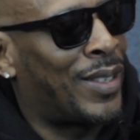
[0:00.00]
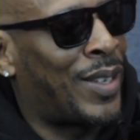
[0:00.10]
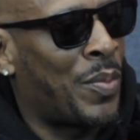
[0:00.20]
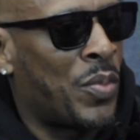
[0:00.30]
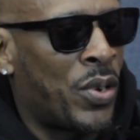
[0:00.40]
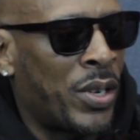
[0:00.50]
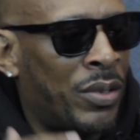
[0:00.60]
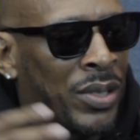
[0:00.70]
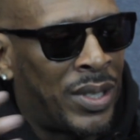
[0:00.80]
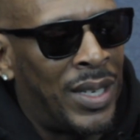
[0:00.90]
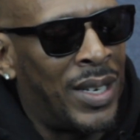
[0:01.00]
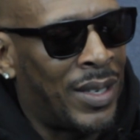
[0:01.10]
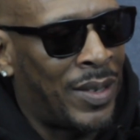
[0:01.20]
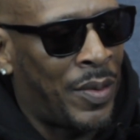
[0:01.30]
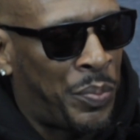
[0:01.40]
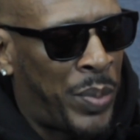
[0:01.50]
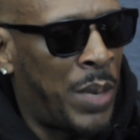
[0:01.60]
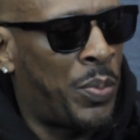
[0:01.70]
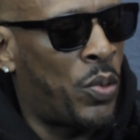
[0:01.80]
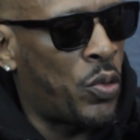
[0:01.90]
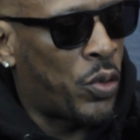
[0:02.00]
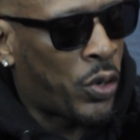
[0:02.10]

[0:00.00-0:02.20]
the more you see people